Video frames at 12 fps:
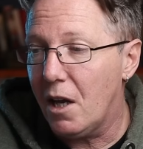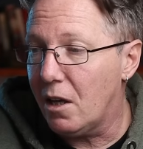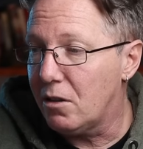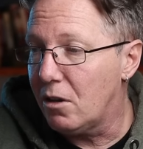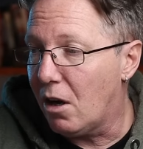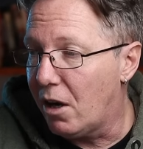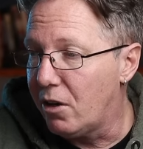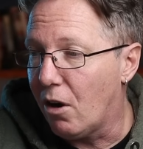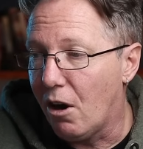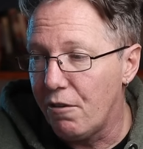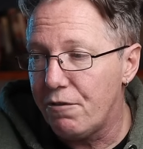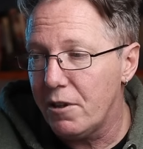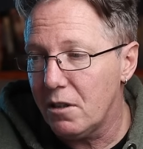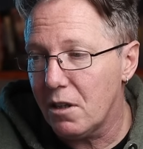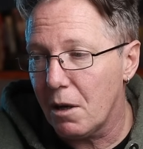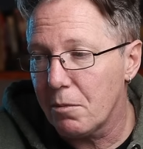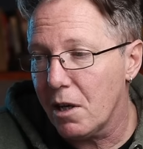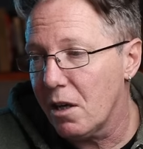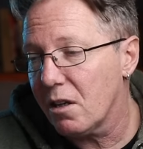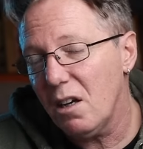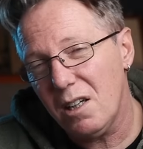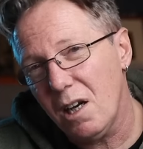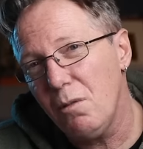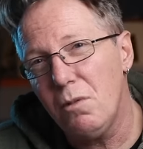And, and often I'm kind of like,
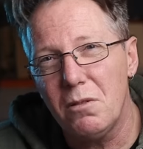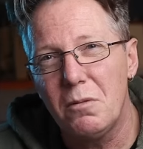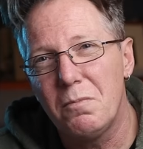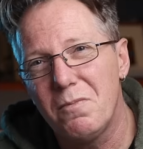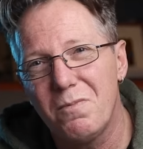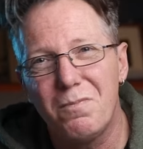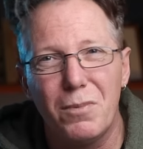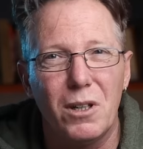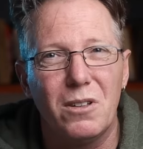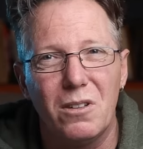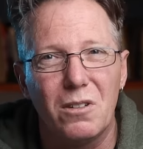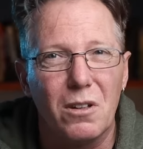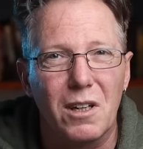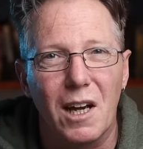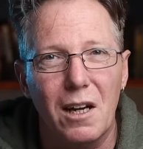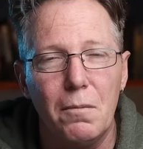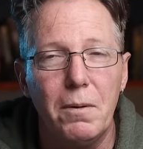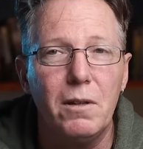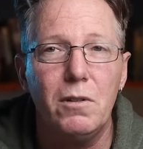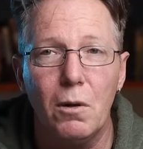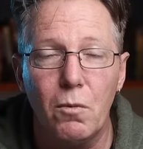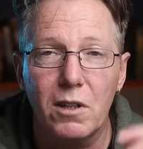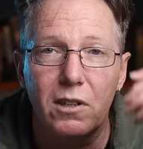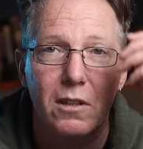okay, well, the person's okay. But you
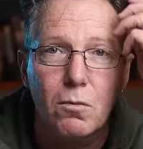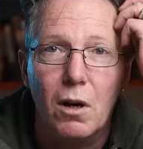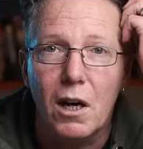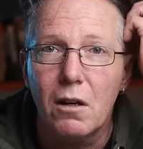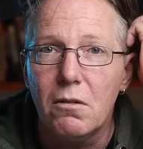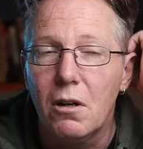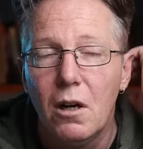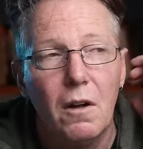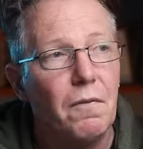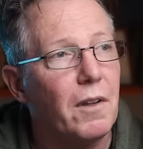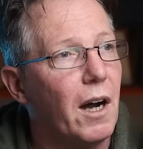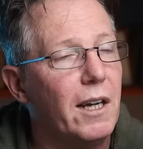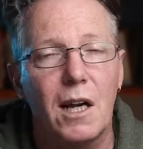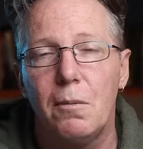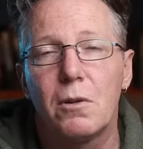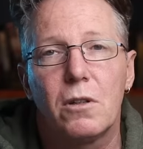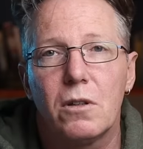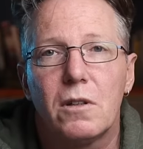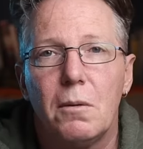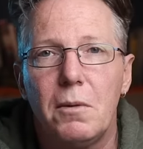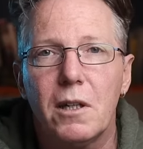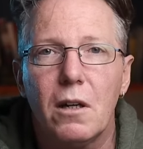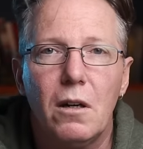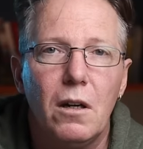know, once in a while, I come across
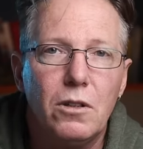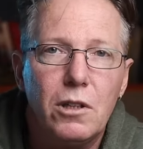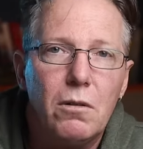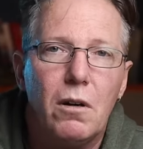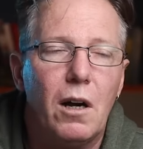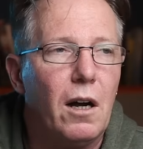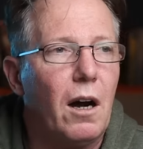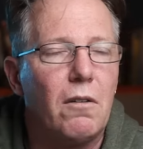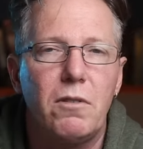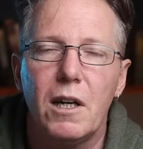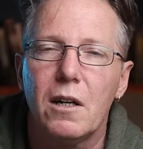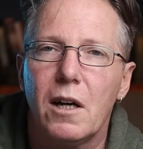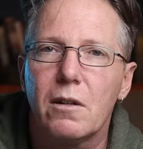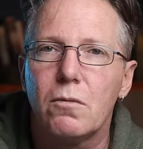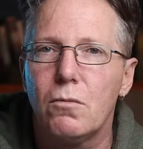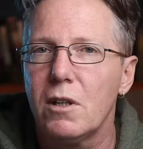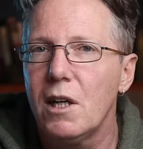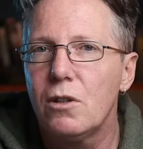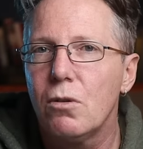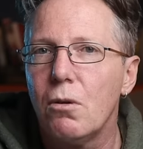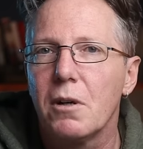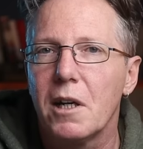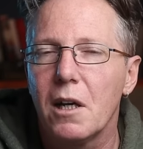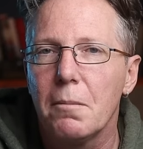something and I go, do you know, I really like what they're
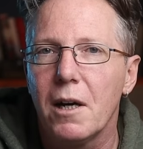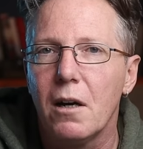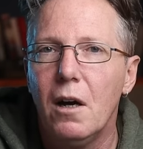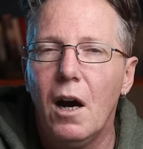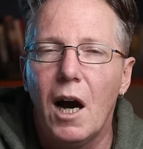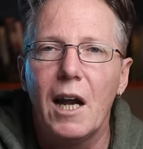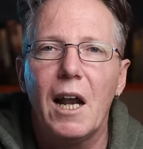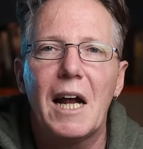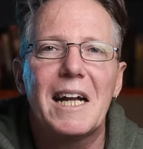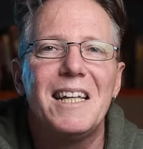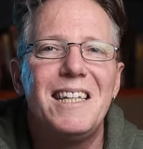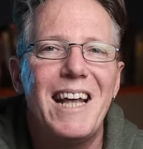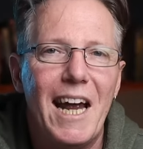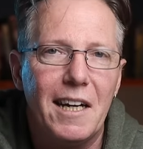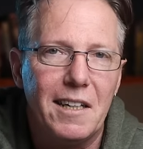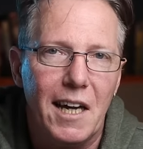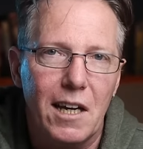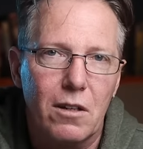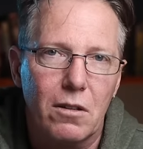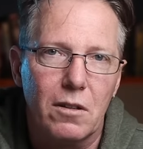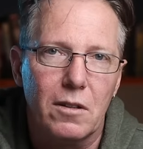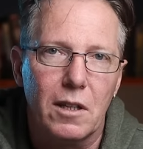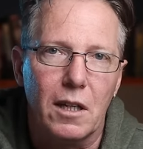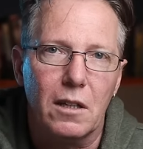talking about. I like their take
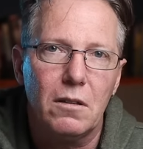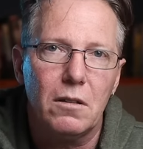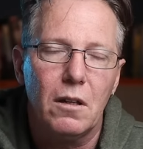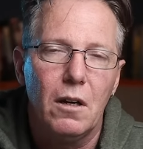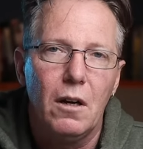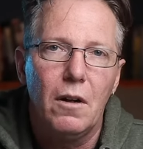on things.